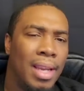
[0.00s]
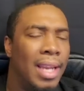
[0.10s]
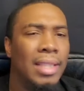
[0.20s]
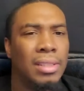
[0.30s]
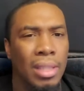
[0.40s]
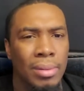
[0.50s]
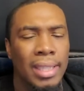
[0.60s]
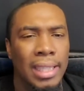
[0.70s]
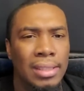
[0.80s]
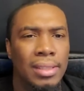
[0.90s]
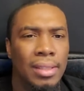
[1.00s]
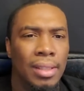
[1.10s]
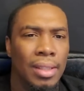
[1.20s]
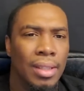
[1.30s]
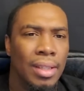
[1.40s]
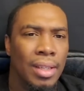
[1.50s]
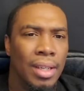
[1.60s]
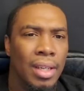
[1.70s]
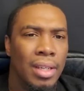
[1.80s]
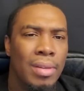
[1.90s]
And his goonies.
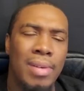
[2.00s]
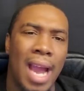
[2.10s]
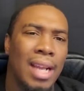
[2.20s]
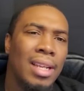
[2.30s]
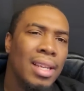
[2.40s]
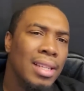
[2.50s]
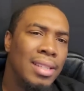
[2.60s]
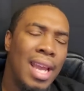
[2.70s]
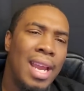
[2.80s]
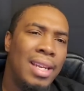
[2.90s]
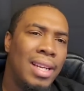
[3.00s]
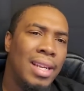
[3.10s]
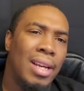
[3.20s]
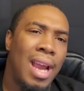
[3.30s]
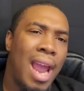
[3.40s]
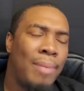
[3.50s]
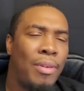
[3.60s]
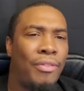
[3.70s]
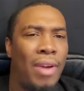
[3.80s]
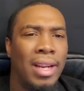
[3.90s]
You got dang near half
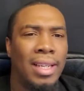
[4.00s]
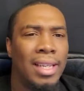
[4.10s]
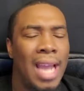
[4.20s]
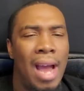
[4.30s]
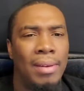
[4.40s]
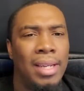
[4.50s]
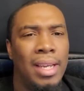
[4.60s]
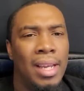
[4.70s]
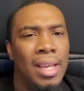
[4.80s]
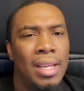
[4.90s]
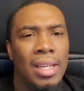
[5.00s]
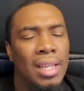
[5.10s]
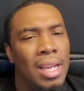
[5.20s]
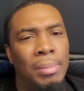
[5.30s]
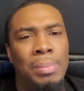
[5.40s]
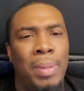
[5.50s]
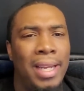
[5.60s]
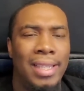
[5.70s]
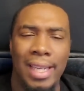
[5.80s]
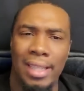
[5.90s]
of Franklin County, Columbus
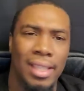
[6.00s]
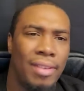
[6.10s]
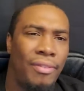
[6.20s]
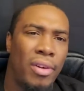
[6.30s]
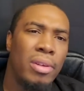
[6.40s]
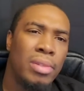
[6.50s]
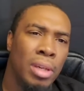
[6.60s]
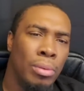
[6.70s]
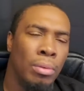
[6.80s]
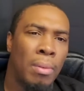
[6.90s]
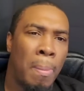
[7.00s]
PD, looking for you too.